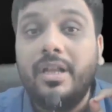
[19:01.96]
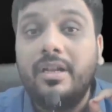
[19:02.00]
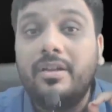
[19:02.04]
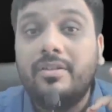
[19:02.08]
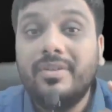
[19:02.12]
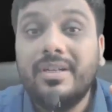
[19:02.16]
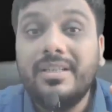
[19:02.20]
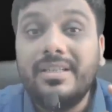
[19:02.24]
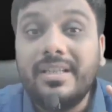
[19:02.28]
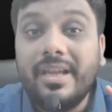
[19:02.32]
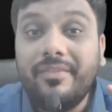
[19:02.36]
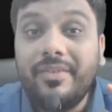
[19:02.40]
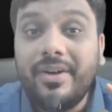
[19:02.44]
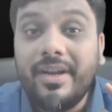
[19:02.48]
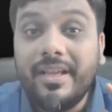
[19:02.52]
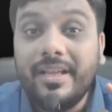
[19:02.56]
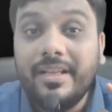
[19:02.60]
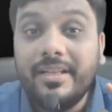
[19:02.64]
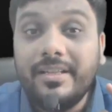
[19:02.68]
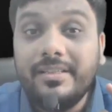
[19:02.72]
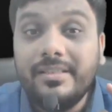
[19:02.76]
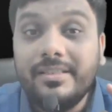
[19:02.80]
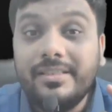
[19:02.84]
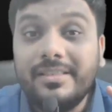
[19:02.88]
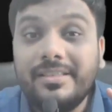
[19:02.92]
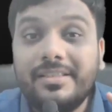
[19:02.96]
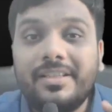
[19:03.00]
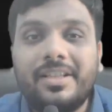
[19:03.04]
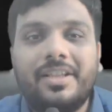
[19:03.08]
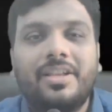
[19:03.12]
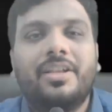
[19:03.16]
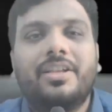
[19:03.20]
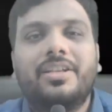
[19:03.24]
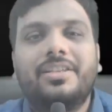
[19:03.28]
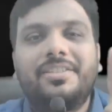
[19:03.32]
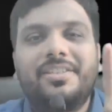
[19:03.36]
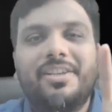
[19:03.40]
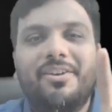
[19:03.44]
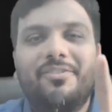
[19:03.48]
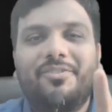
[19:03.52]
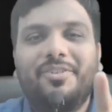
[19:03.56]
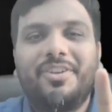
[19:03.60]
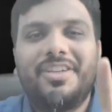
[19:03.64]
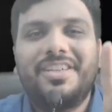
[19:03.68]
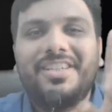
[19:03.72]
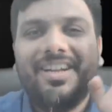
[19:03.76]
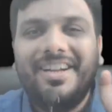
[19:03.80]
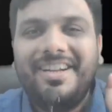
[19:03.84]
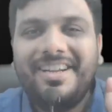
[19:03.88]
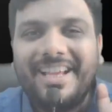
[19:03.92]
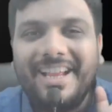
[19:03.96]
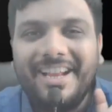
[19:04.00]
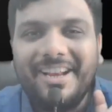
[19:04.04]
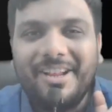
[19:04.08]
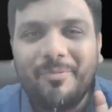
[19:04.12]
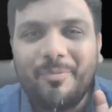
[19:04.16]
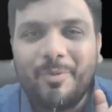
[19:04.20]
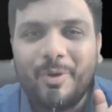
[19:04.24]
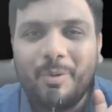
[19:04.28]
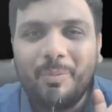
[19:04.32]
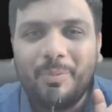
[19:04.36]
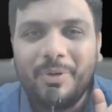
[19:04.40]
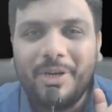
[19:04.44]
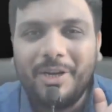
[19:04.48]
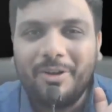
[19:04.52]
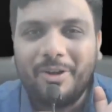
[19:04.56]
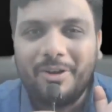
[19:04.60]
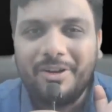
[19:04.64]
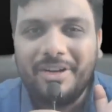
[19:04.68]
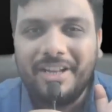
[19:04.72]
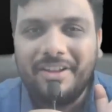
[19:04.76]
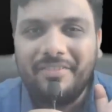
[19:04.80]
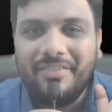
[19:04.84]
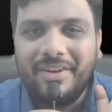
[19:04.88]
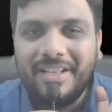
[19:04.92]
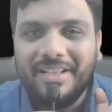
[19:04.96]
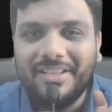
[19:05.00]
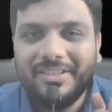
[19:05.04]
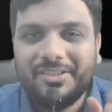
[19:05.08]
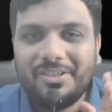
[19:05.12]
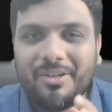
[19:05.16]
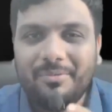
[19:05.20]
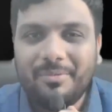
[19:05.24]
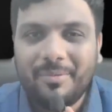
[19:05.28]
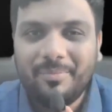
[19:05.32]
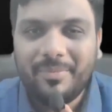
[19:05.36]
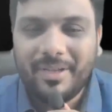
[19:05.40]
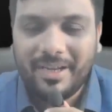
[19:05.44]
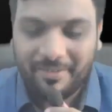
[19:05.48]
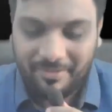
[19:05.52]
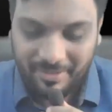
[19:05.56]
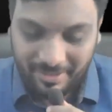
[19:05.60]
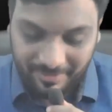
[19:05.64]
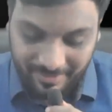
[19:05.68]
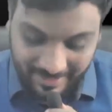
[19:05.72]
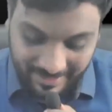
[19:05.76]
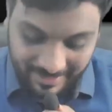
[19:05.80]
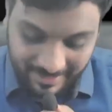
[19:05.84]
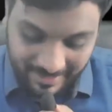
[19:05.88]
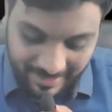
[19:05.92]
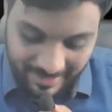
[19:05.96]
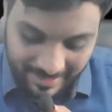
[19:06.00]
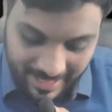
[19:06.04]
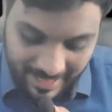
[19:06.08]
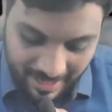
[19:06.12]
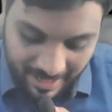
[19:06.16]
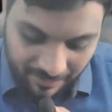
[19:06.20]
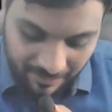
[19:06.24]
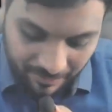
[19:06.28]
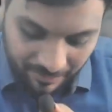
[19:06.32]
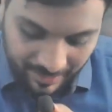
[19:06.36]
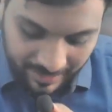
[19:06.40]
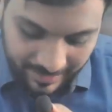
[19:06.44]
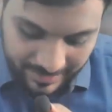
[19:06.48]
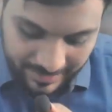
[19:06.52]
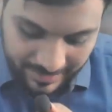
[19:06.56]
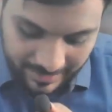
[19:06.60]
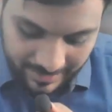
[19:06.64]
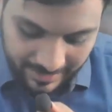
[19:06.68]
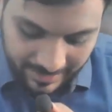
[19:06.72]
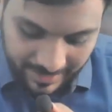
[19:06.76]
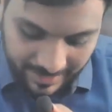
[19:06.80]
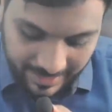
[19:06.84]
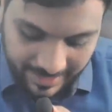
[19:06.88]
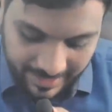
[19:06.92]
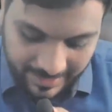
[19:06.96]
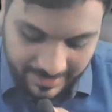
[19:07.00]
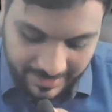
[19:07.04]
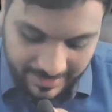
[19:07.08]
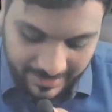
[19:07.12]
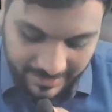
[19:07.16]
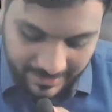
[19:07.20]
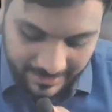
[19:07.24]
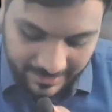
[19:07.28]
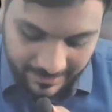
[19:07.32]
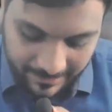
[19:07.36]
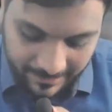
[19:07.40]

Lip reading: which evidence? Sufficient and appropriate audit evidence. Remember, everyone, that phrase? Yes.